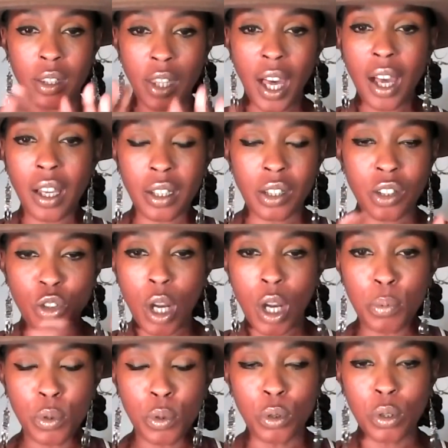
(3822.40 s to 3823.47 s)
That
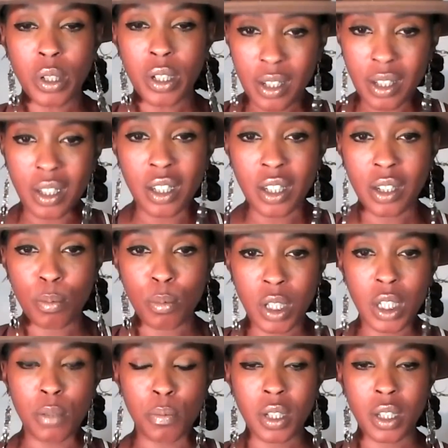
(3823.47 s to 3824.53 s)
tribunal is
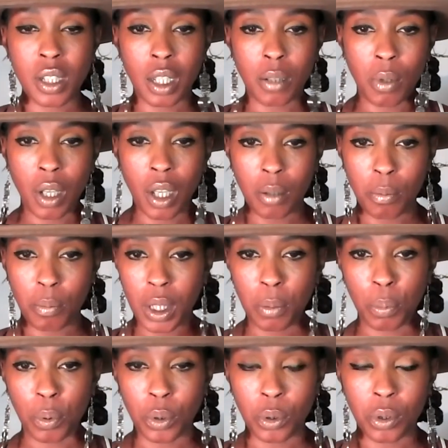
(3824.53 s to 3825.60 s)
deep state,
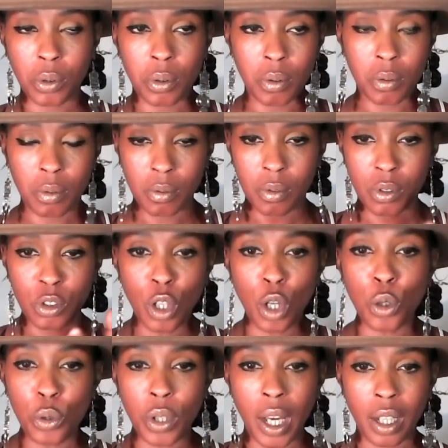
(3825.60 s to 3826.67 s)
people.
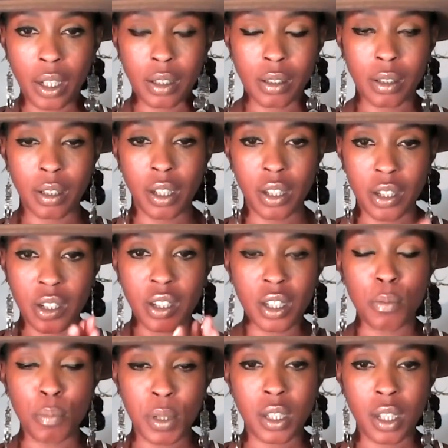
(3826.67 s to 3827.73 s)
Know that. It's
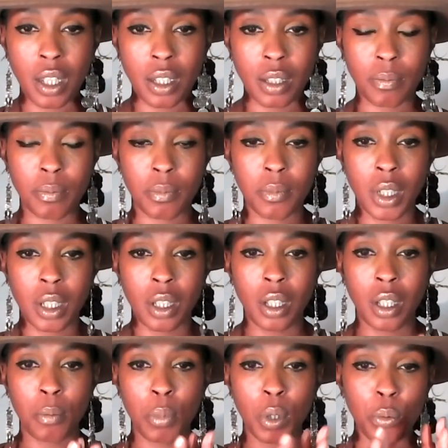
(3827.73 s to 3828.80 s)
deep state.
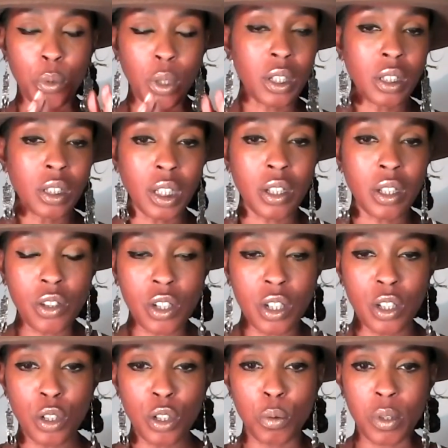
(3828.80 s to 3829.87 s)
But we're going to
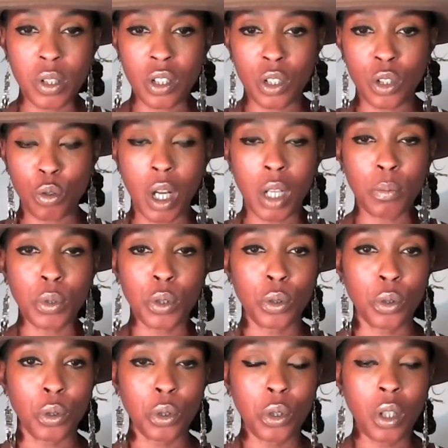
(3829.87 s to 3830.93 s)
continue as a
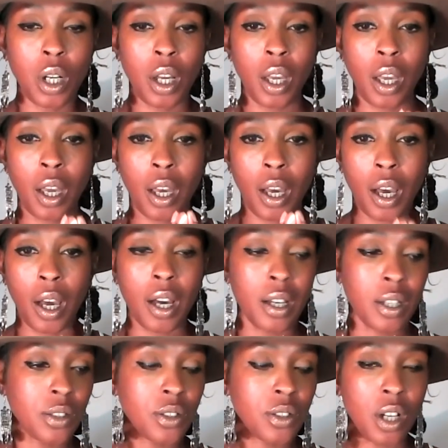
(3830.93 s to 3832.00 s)
tribunal,
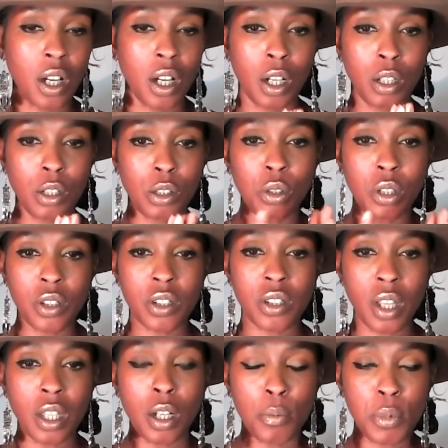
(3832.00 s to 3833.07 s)
and you can
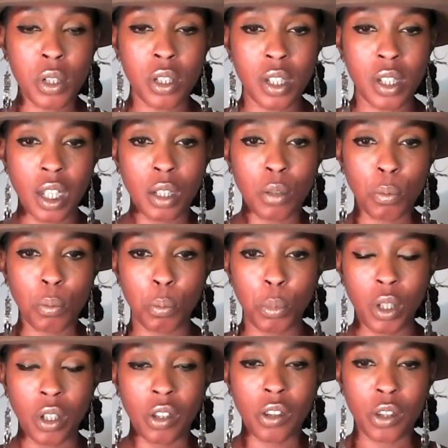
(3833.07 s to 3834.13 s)
stay up to date
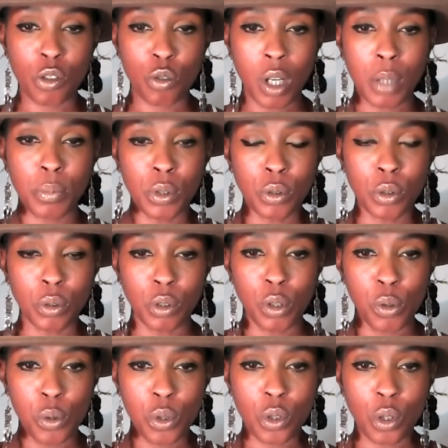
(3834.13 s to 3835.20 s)
with Tribunal
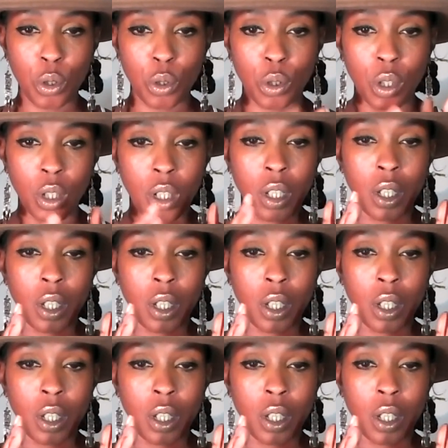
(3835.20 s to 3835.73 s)
news on